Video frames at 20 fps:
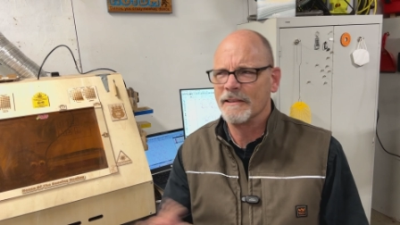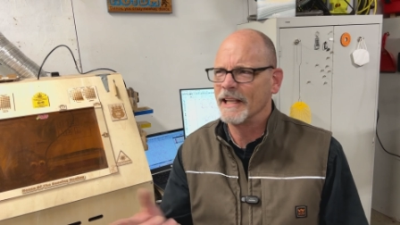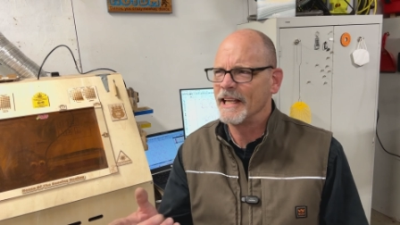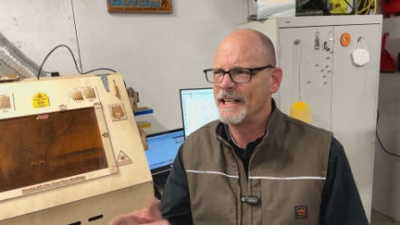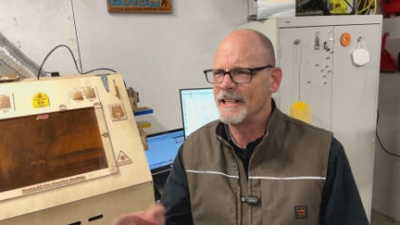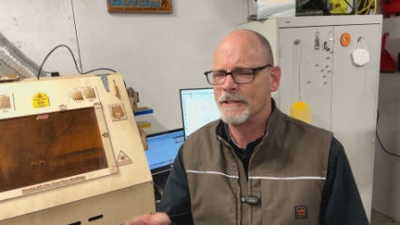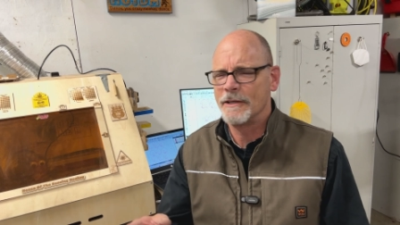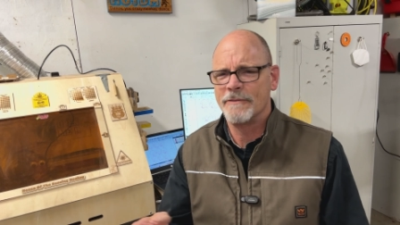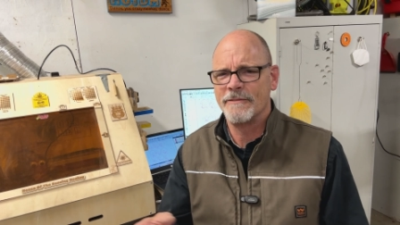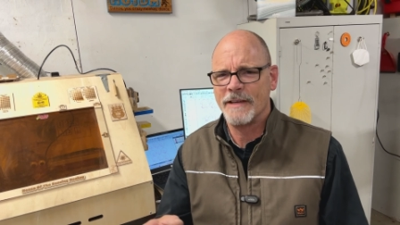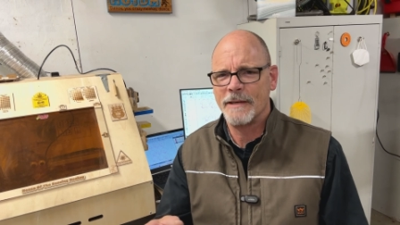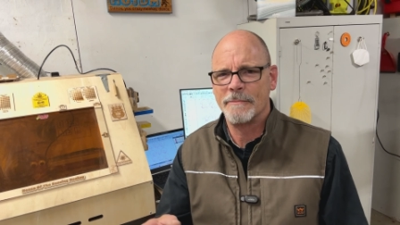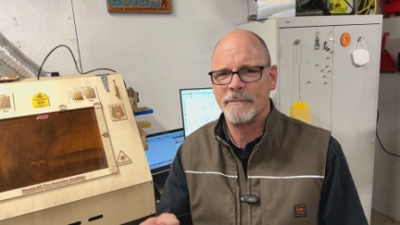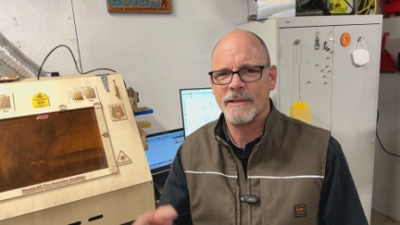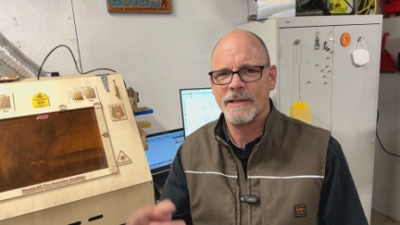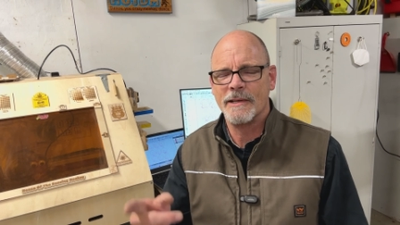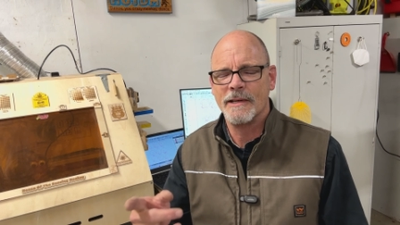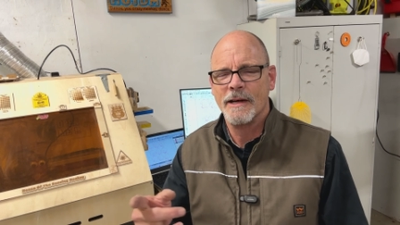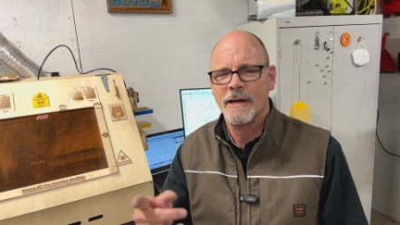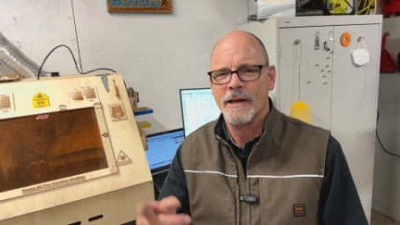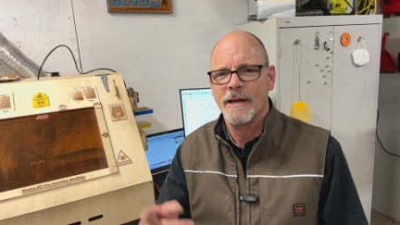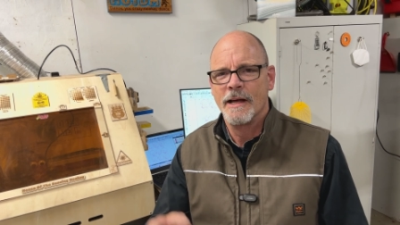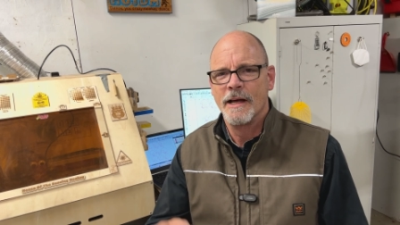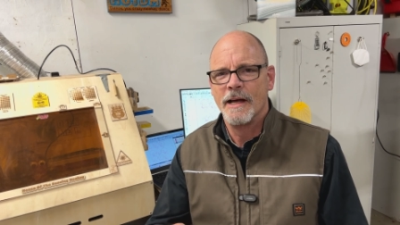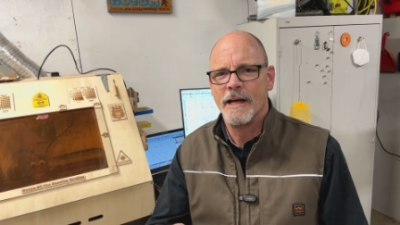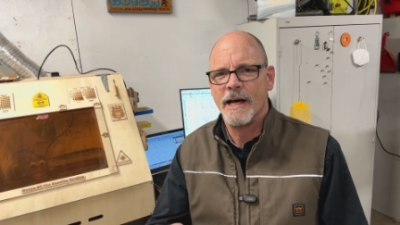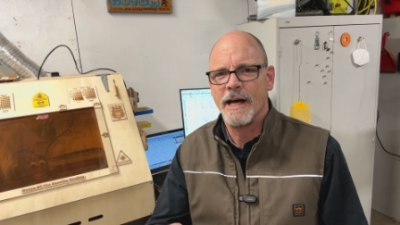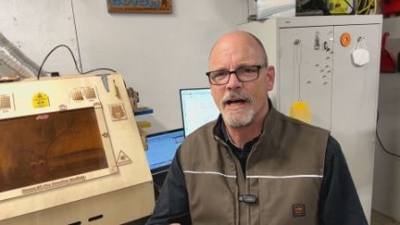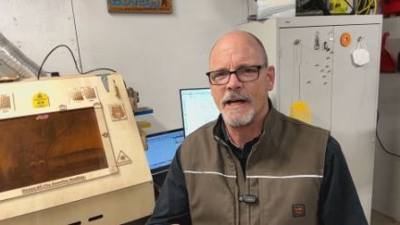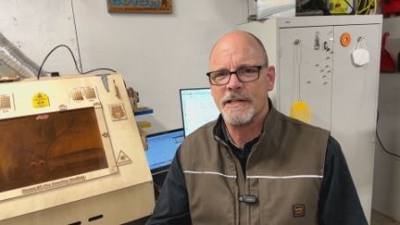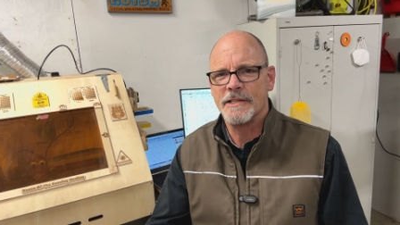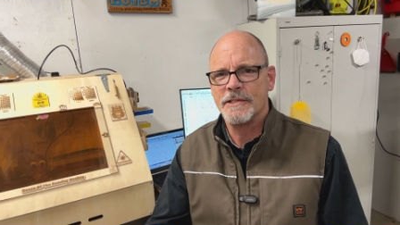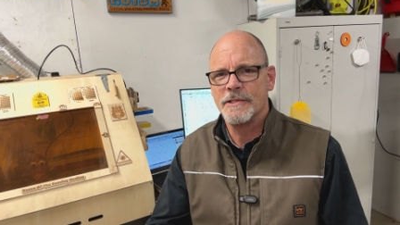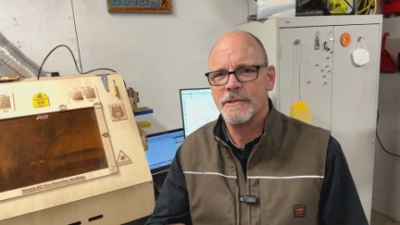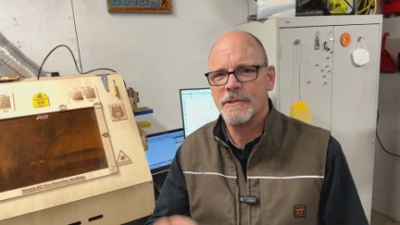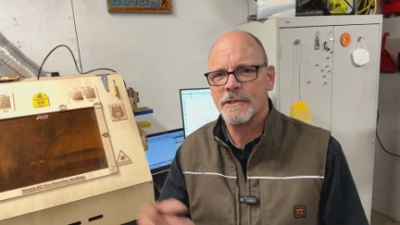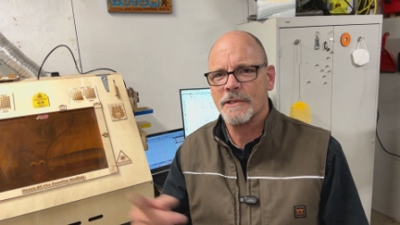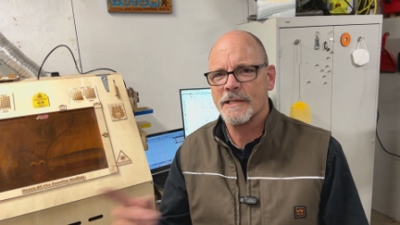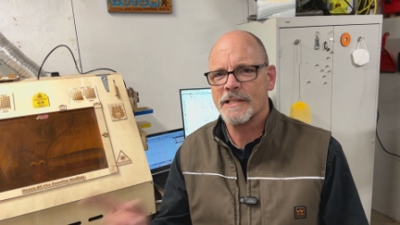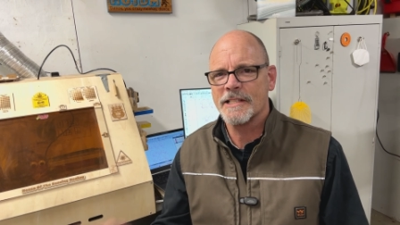late November
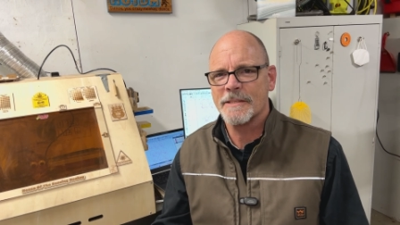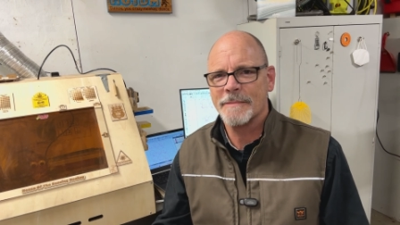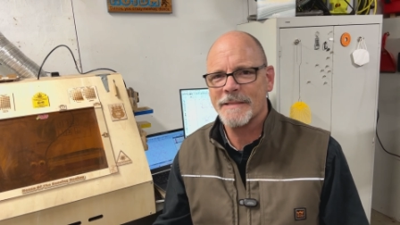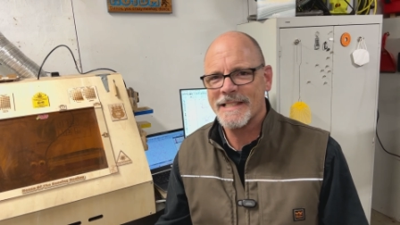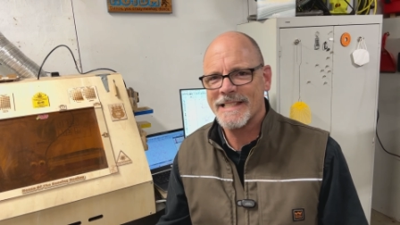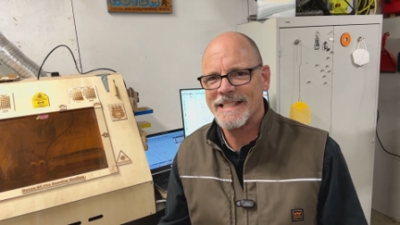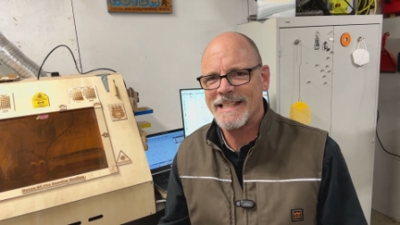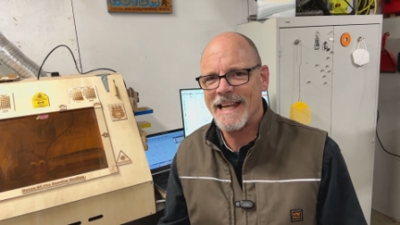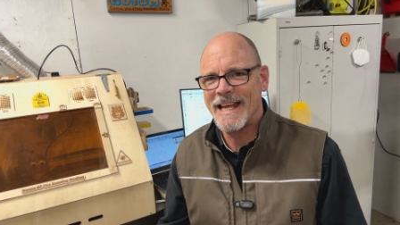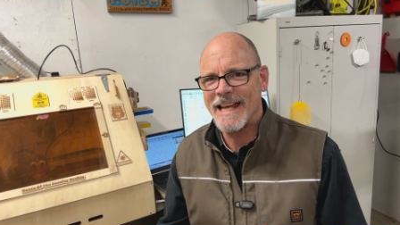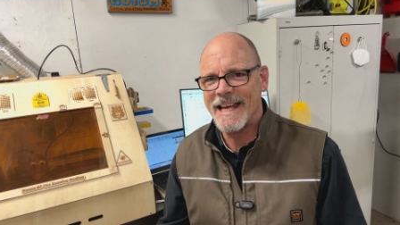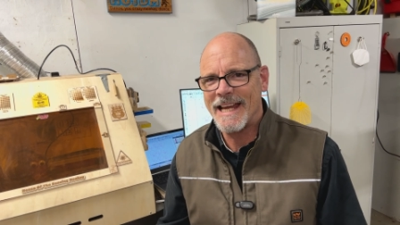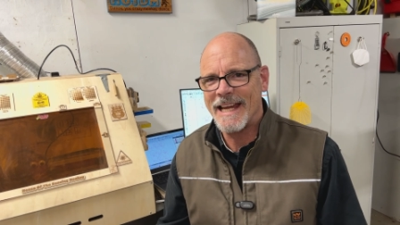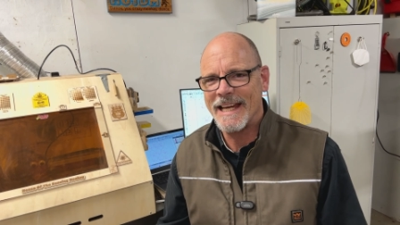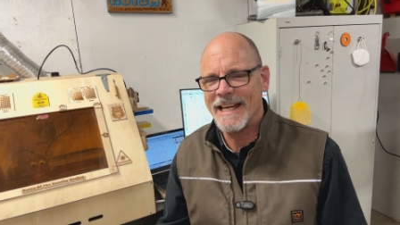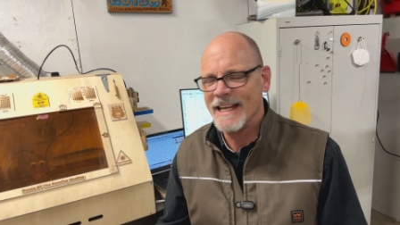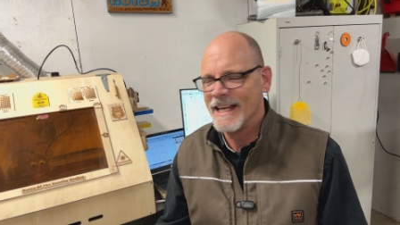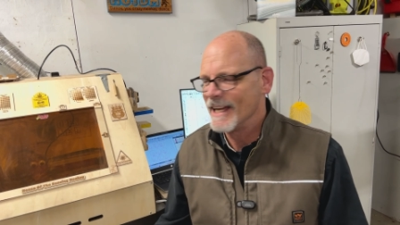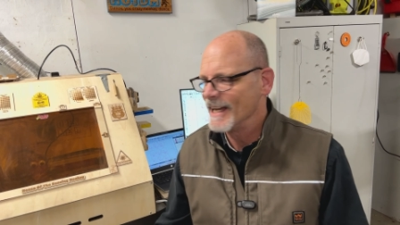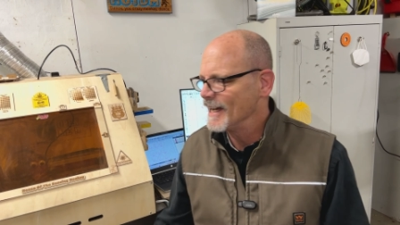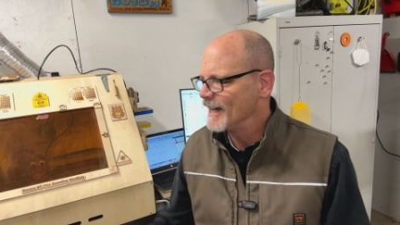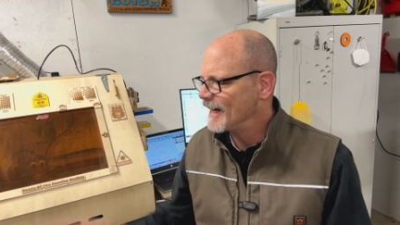to Christmas Day,